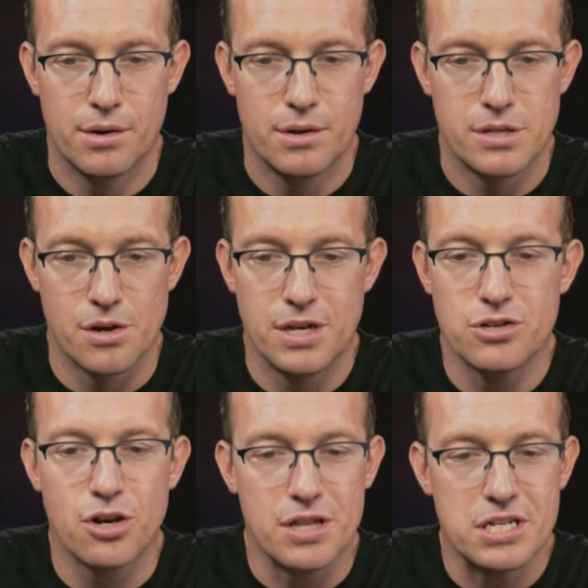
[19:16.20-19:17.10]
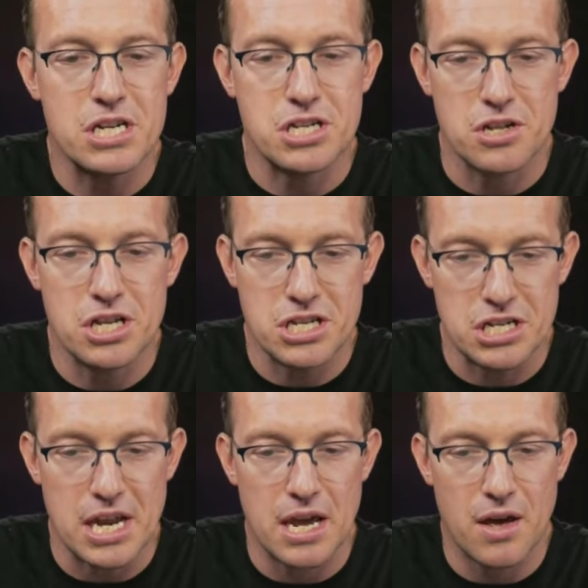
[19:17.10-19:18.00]
So this
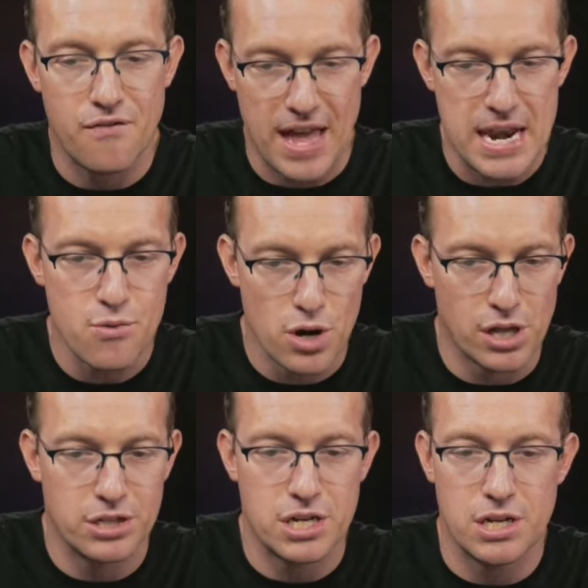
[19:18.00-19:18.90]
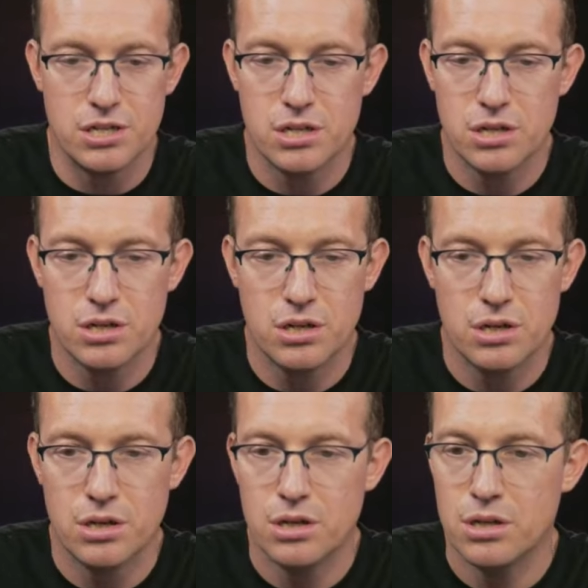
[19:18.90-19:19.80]
is Fannie Willis's
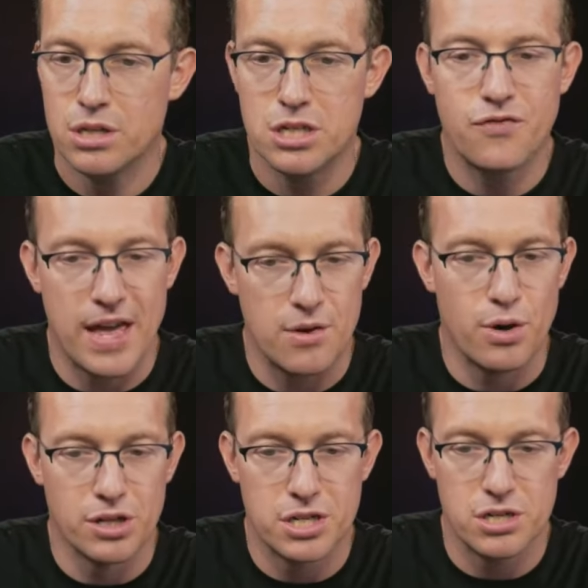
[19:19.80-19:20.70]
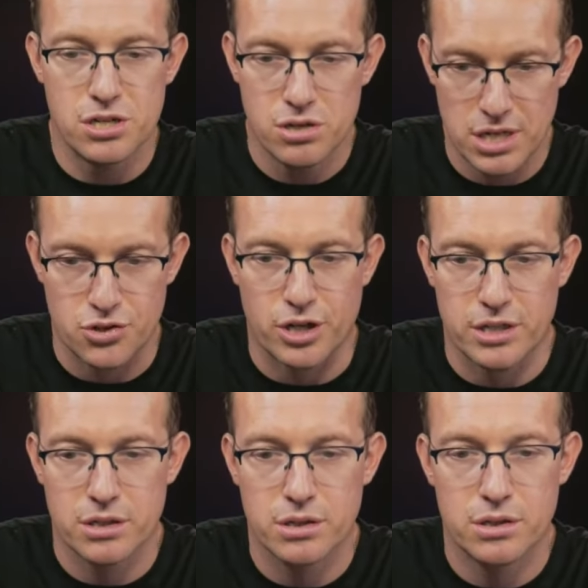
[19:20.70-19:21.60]

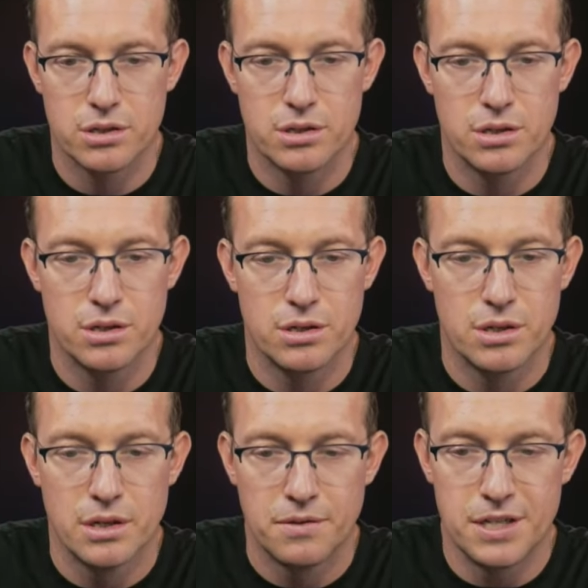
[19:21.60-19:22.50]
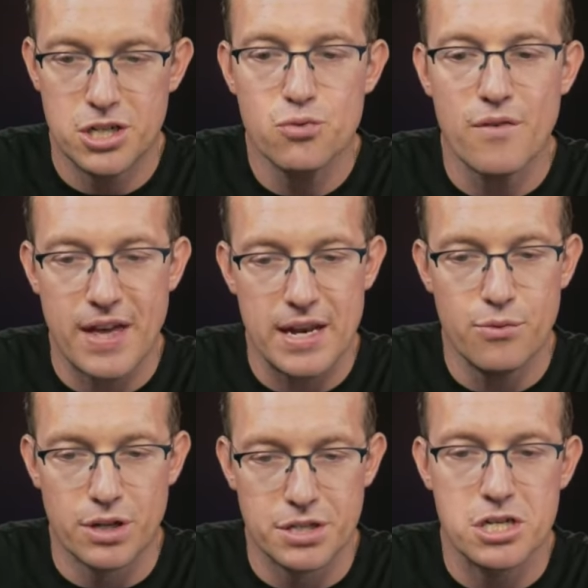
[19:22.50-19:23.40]
district. This is what Fannie
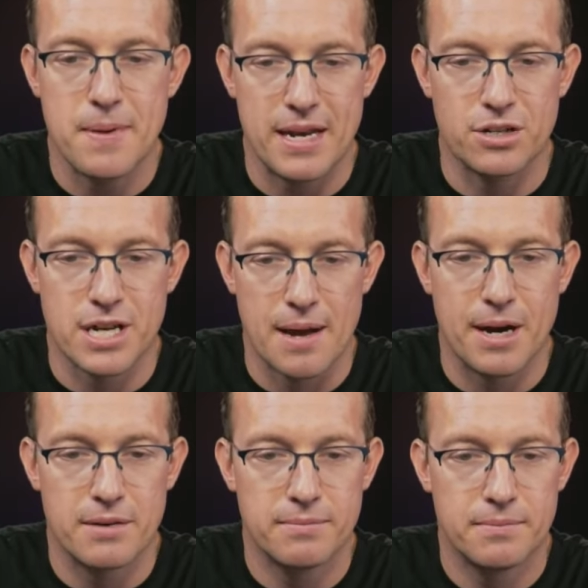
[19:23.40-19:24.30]
Willis is spending her time on.